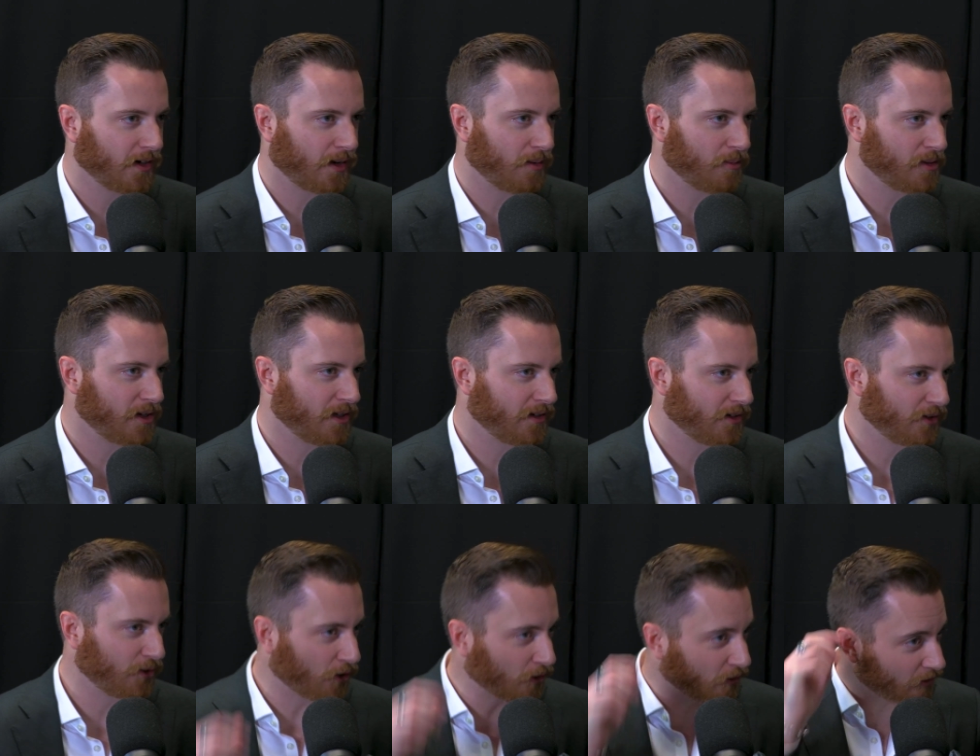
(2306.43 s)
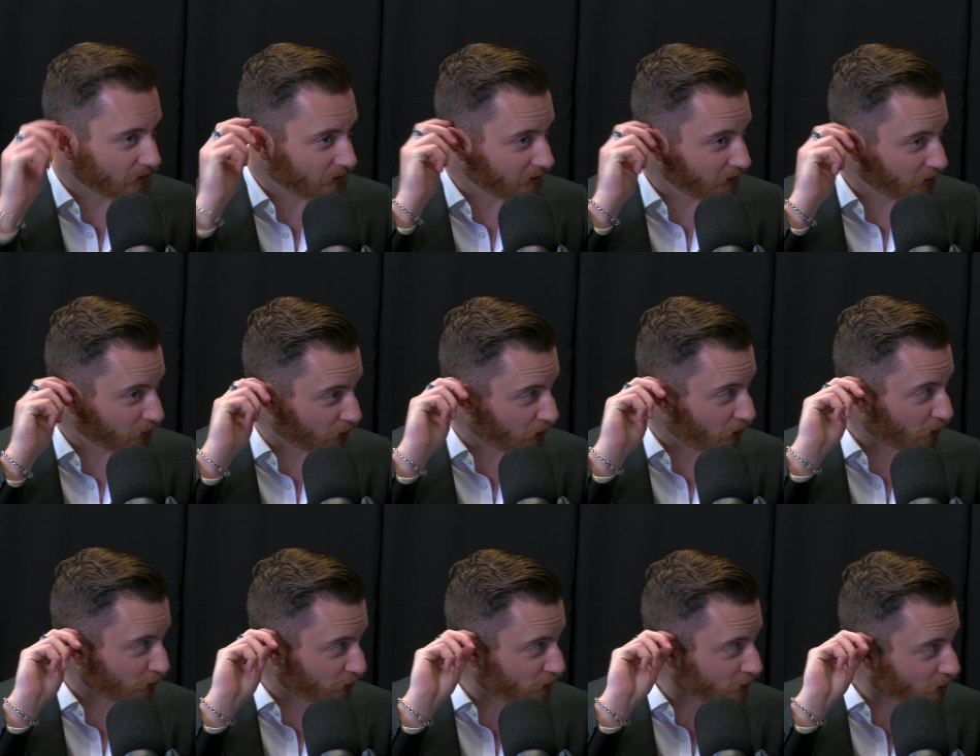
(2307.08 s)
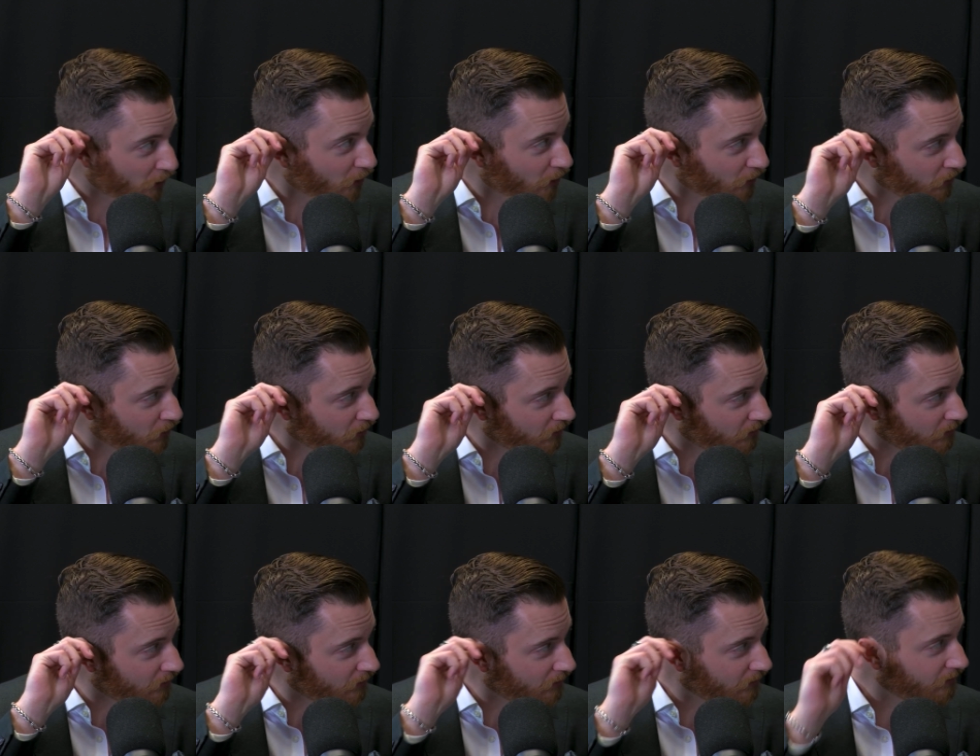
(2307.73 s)
I mean, your car starts.
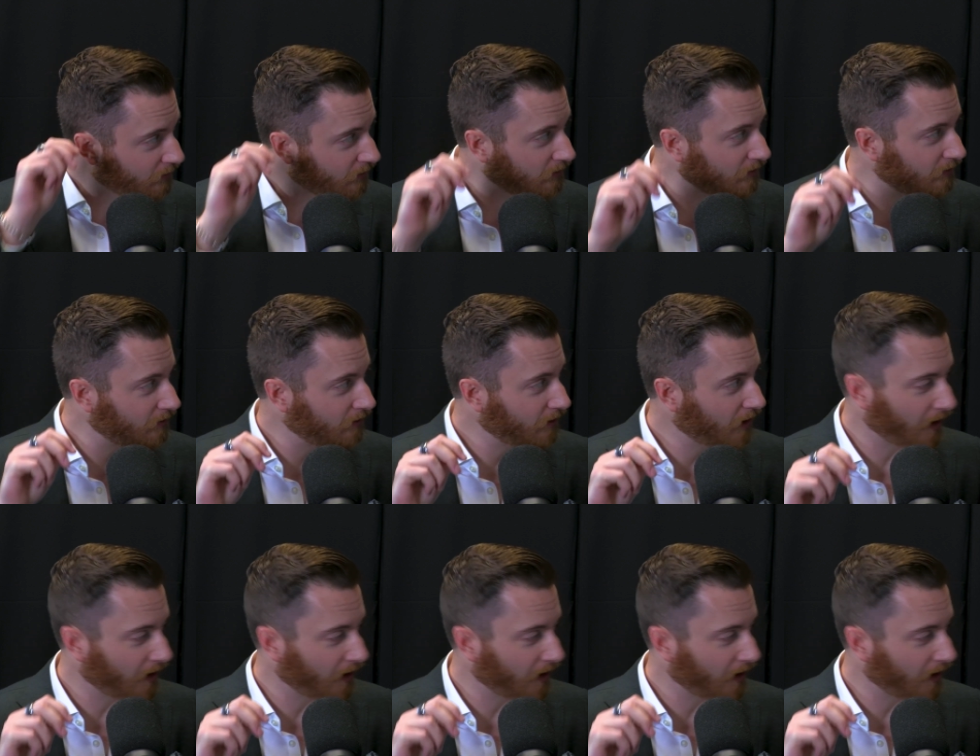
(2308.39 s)
Yeah.